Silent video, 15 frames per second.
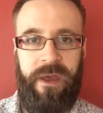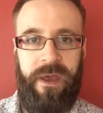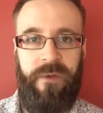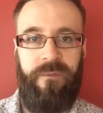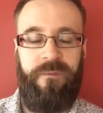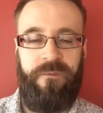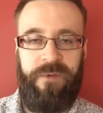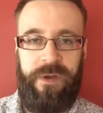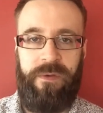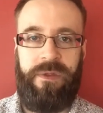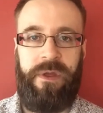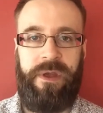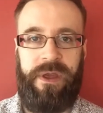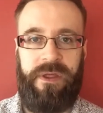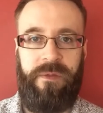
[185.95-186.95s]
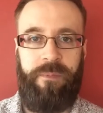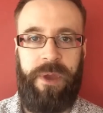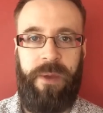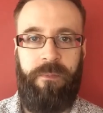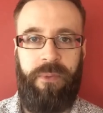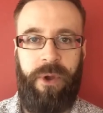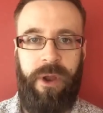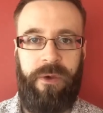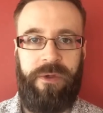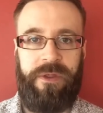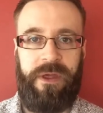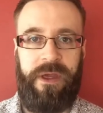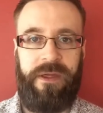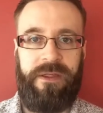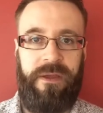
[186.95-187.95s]
it feels like it's being
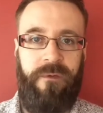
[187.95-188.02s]
processed,